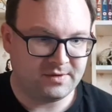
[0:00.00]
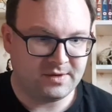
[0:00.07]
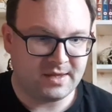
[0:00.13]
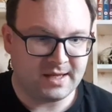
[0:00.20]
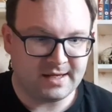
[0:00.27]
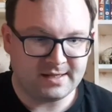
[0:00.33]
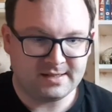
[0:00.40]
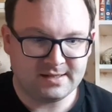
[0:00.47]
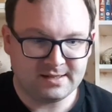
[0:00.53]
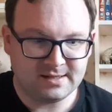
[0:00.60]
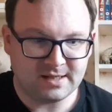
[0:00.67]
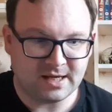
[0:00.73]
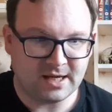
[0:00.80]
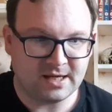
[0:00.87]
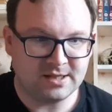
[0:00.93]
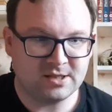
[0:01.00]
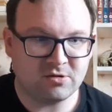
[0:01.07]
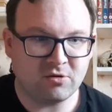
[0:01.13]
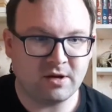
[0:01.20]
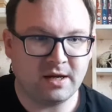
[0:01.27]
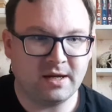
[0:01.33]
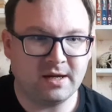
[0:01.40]
This
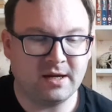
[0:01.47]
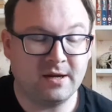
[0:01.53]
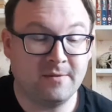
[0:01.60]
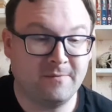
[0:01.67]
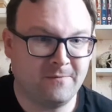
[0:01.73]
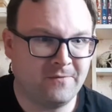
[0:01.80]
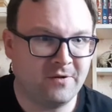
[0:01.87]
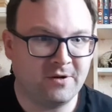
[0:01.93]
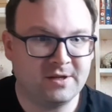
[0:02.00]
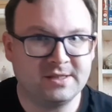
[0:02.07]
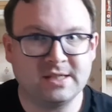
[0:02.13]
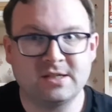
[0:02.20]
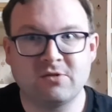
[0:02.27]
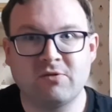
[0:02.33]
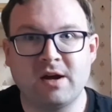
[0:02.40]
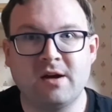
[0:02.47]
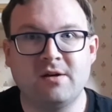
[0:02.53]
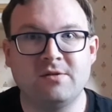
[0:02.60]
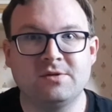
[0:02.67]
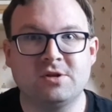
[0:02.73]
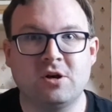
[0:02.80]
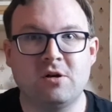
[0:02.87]
story focuses
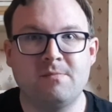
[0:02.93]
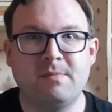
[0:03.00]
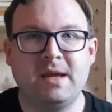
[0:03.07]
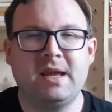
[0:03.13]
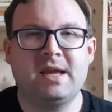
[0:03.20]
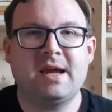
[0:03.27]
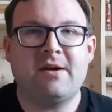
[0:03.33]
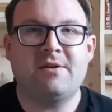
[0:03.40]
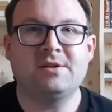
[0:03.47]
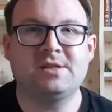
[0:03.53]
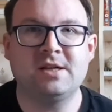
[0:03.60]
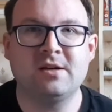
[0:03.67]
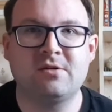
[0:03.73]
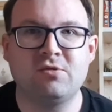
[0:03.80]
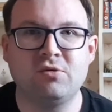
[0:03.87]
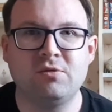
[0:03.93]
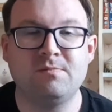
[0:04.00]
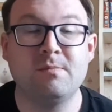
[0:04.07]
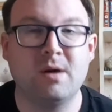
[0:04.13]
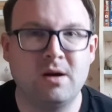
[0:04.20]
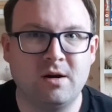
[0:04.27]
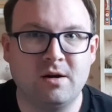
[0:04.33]
around our main character called
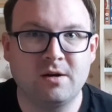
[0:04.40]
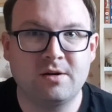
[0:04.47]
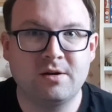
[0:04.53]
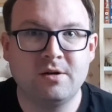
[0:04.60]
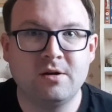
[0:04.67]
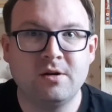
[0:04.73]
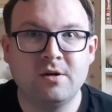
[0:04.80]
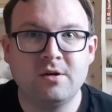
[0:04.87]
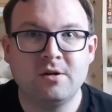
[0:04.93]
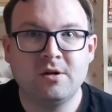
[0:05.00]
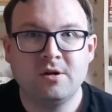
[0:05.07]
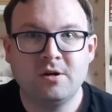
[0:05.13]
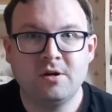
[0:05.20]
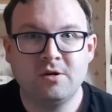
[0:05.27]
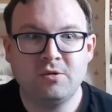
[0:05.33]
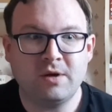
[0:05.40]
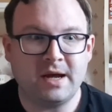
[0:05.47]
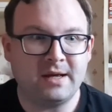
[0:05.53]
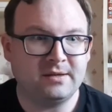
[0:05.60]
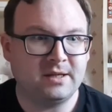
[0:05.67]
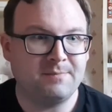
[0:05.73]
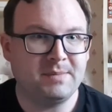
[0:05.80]
Mark, who
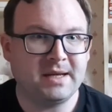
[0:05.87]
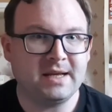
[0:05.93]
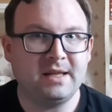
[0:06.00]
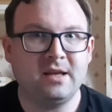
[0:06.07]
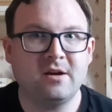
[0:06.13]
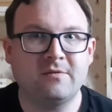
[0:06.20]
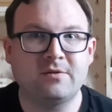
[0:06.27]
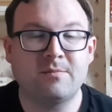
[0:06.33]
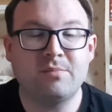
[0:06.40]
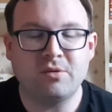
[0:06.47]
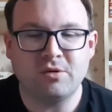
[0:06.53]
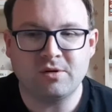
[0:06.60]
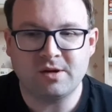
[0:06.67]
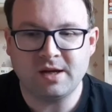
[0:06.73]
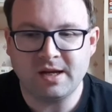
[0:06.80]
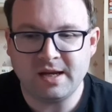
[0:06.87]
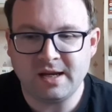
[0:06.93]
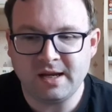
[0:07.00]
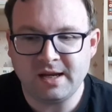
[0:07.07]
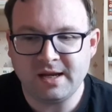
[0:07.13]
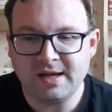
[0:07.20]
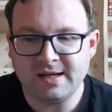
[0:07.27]
at the beginning of the book,
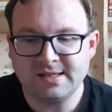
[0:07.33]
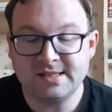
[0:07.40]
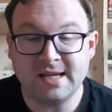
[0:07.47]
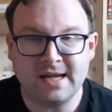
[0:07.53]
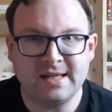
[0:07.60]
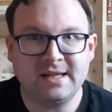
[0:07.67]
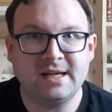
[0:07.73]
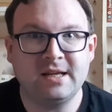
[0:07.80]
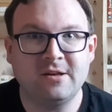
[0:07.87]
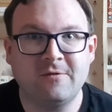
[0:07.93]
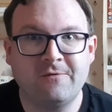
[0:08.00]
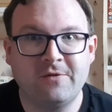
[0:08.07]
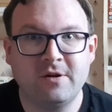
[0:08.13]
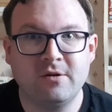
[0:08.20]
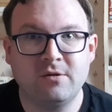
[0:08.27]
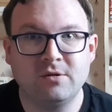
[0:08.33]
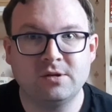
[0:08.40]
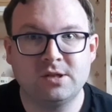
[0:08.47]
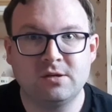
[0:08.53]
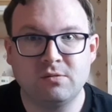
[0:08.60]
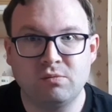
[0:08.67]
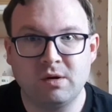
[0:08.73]
he is standing in the
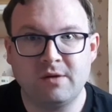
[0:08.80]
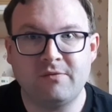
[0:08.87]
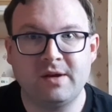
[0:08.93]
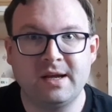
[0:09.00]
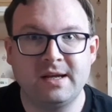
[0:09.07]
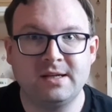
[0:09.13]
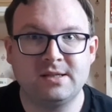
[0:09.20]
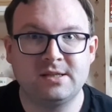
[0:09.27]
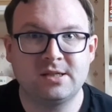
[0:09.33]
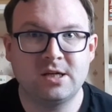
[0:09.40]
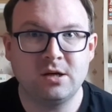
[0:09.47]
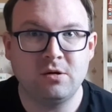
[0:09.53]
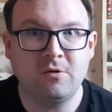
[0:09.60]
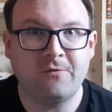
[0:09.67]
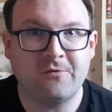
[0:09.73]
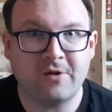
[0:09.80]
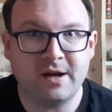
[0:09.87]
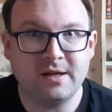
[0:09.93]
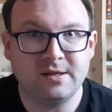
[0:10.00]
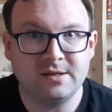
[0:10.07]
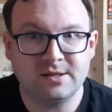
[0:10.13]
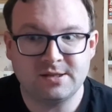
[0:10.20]
fields with his two
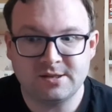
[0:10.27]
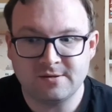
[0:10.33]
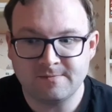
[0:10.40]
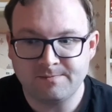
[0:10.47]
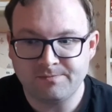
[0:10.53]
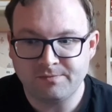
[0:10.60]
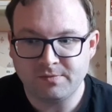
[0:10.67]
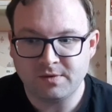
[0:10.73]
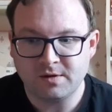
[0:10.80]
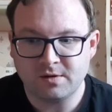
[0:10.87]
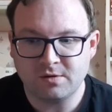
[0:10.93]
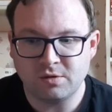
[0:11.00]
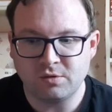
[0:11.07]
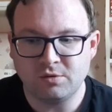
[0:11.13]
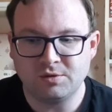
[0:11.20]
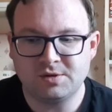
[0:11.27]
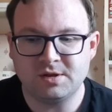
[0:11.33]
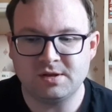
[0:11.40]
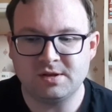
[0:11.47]
friends called